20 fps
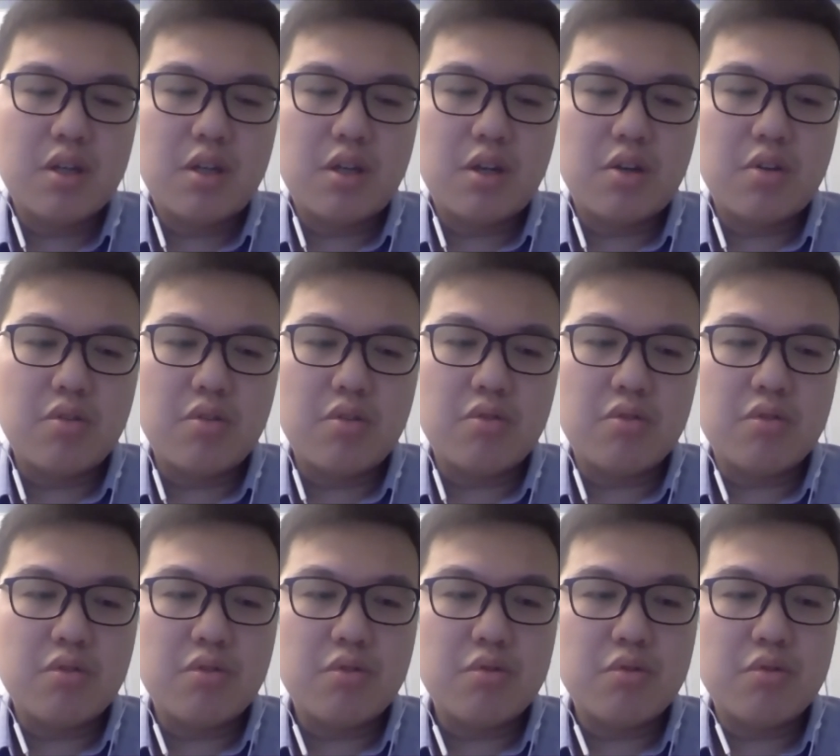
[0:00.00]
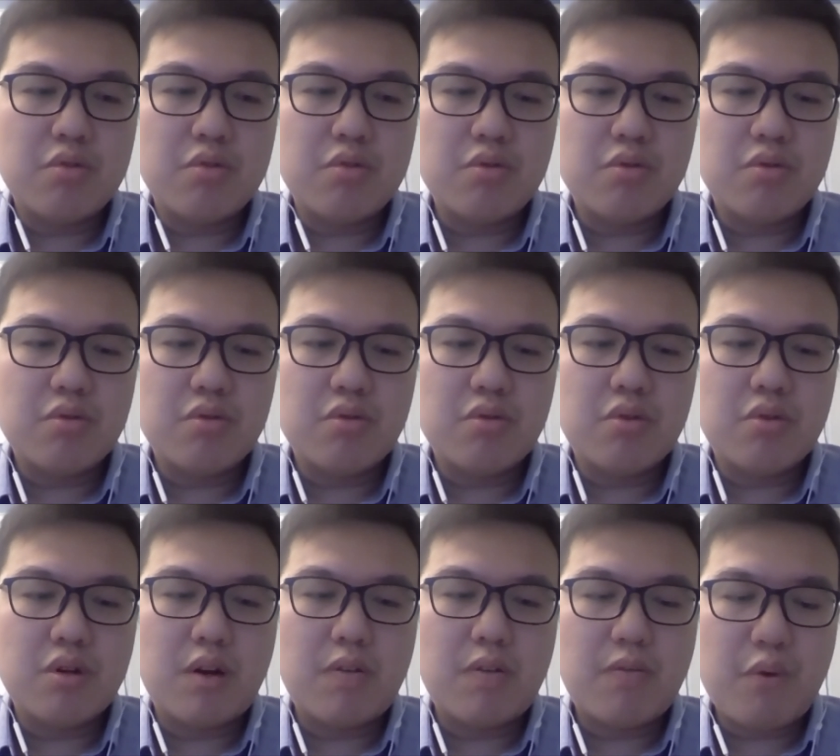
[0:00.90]
you
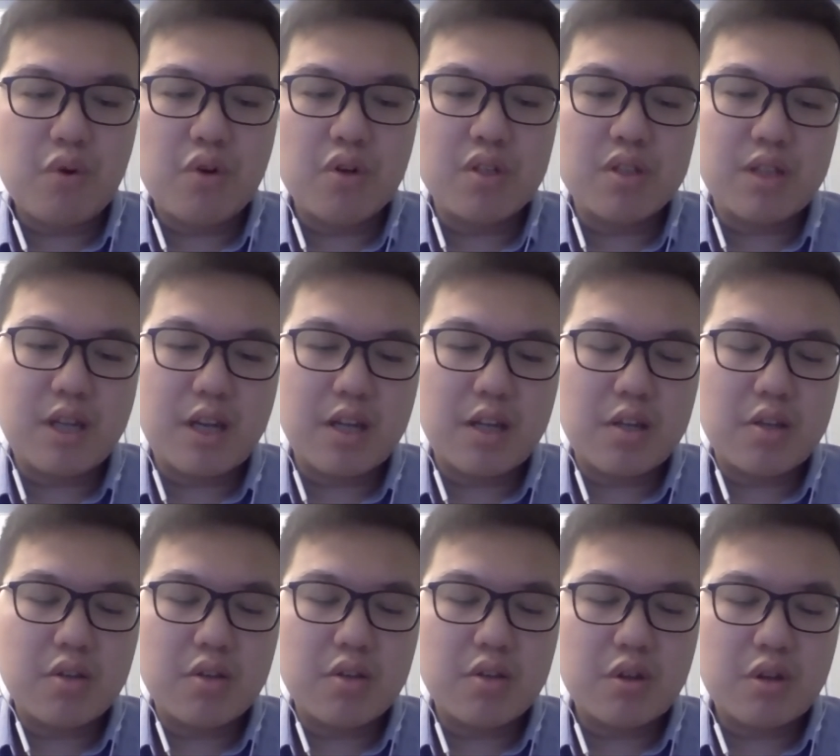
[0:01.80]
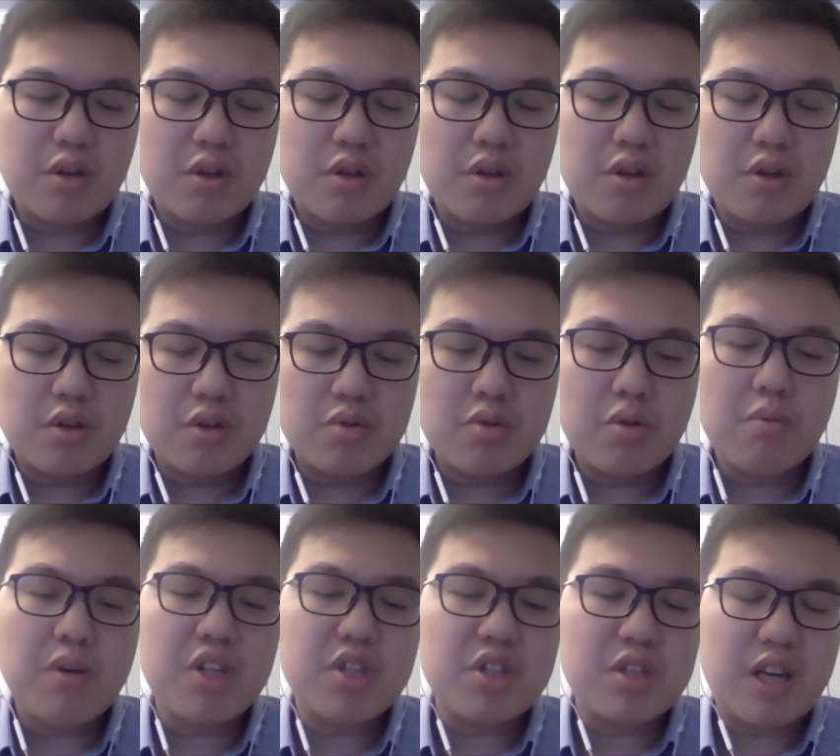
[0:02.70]
are focused at so
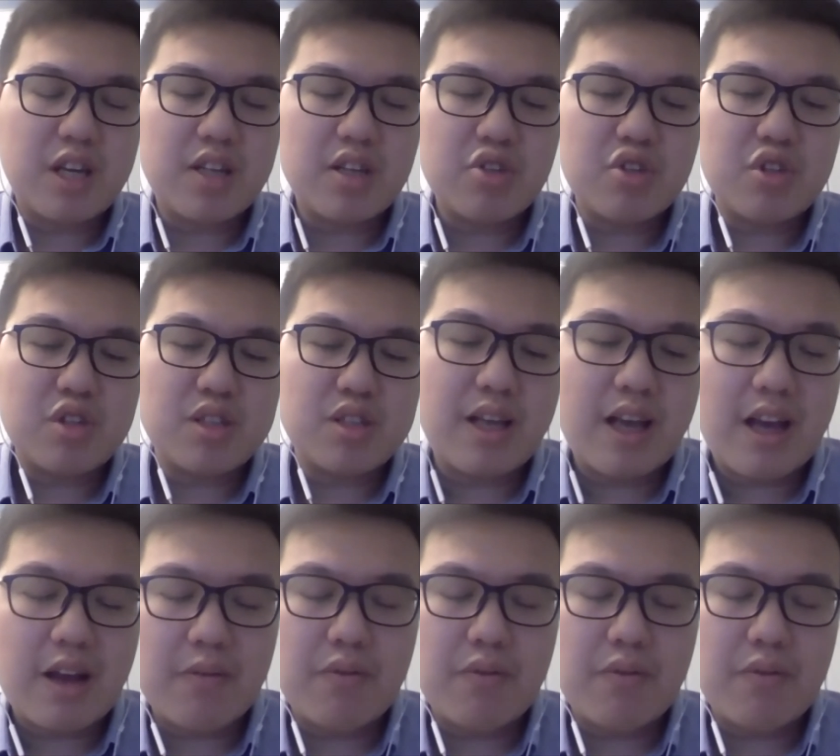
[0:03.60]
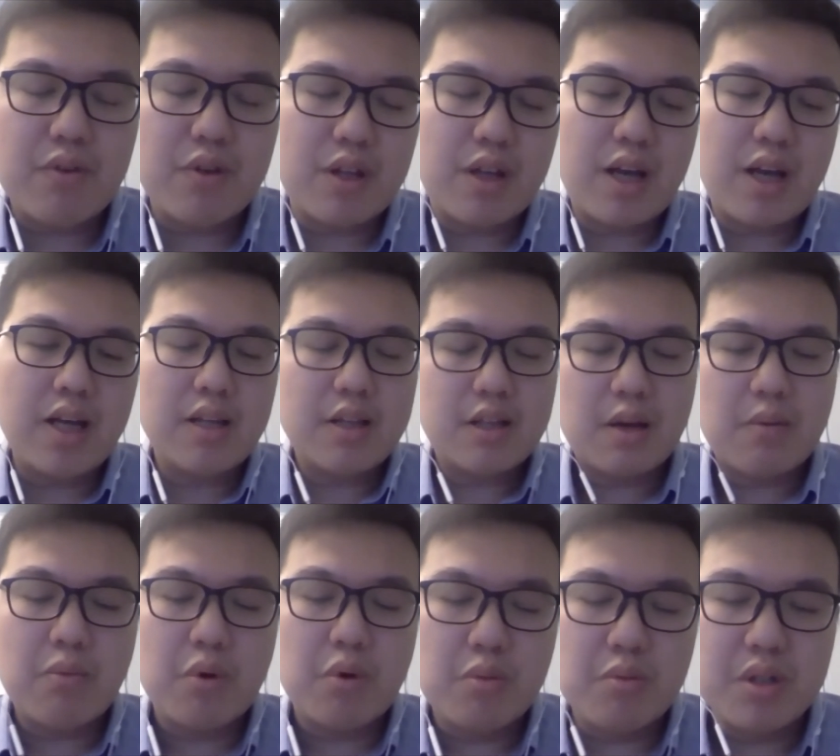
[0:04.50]
much energies and effort at that
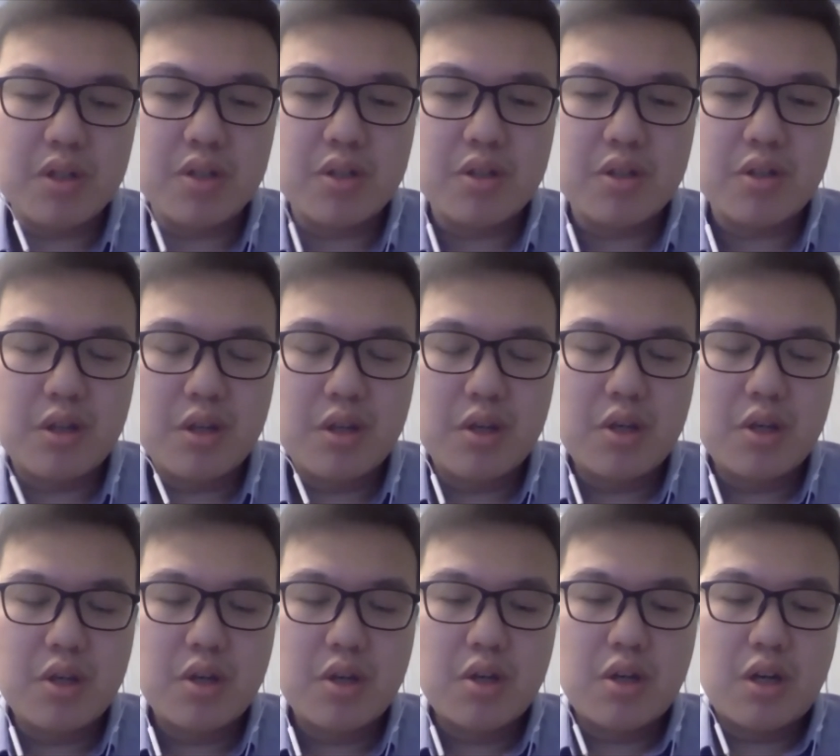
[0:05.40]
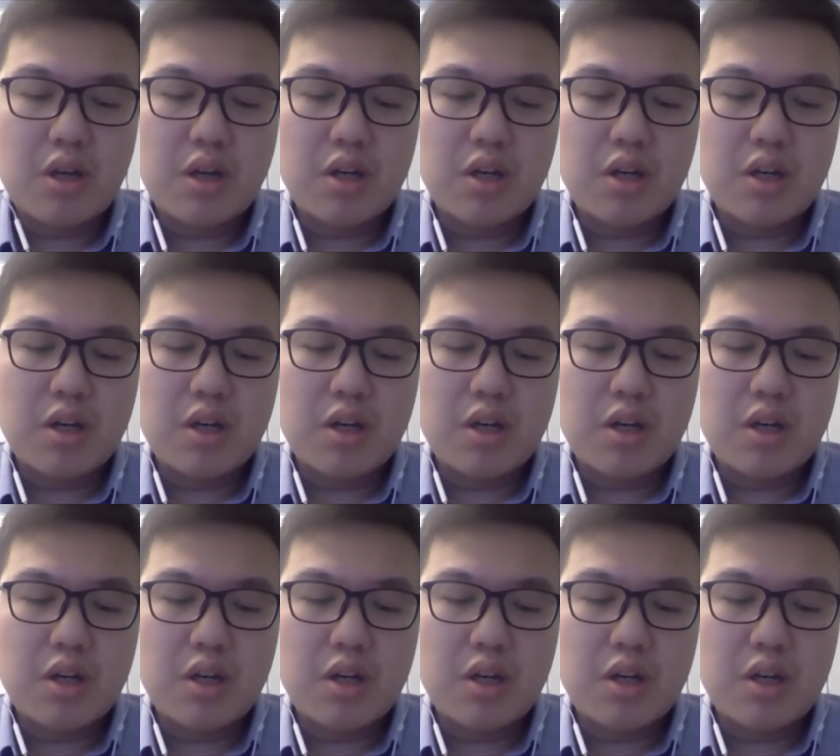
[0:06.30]
moment to get
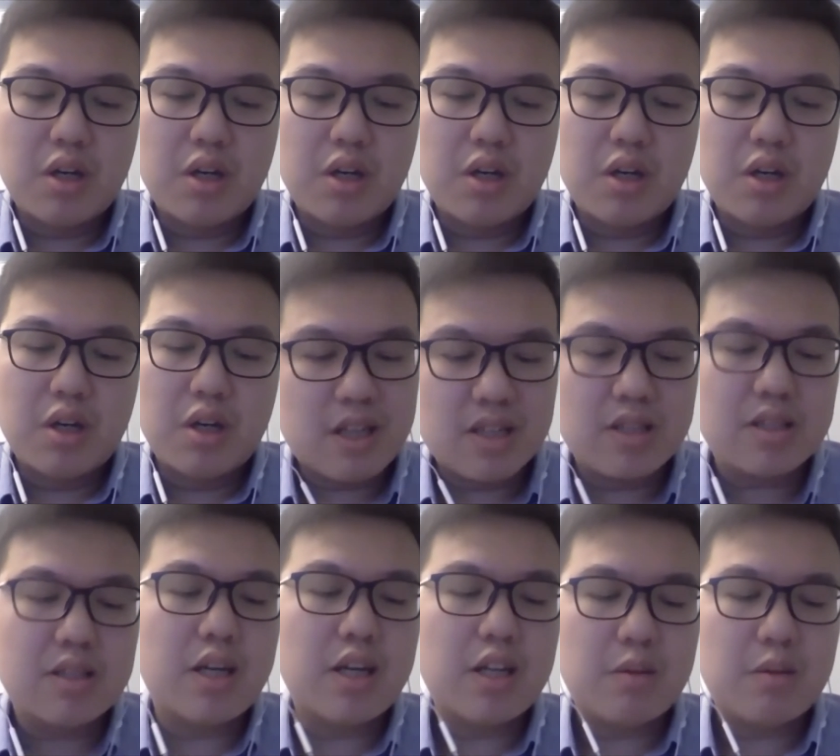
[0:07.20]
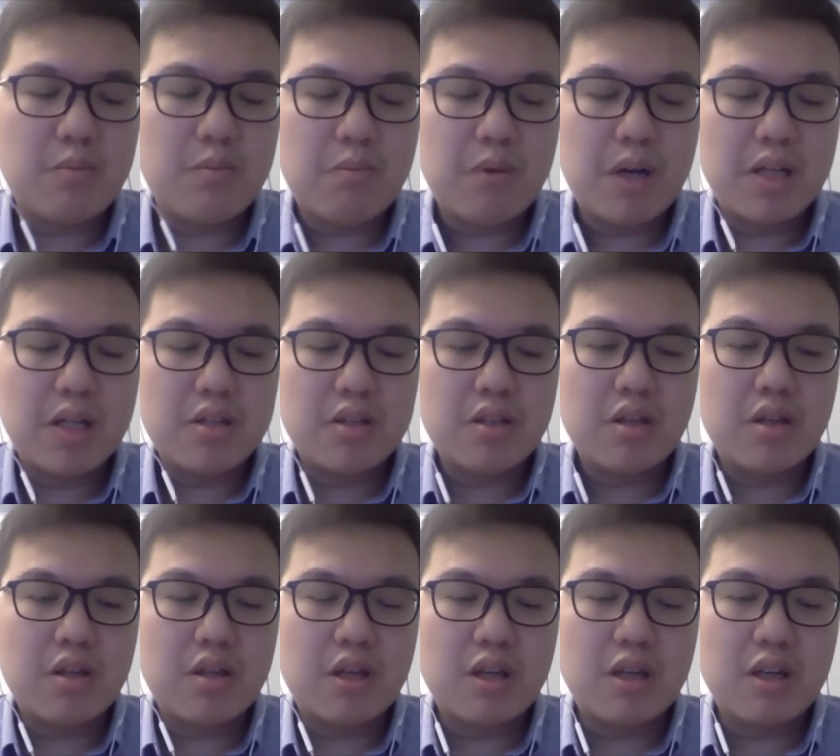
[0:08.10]
things done. But
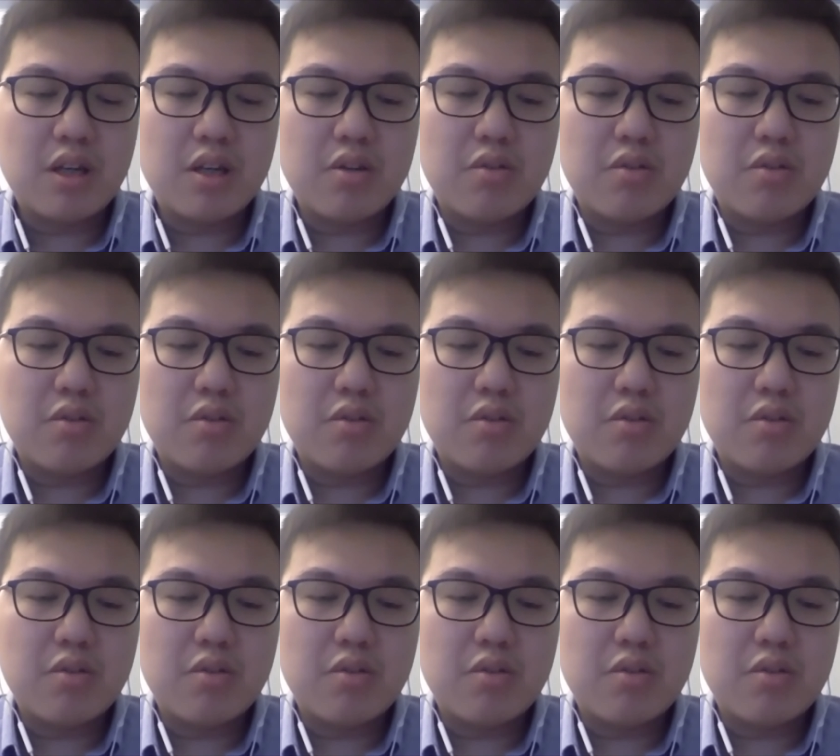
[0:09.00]
I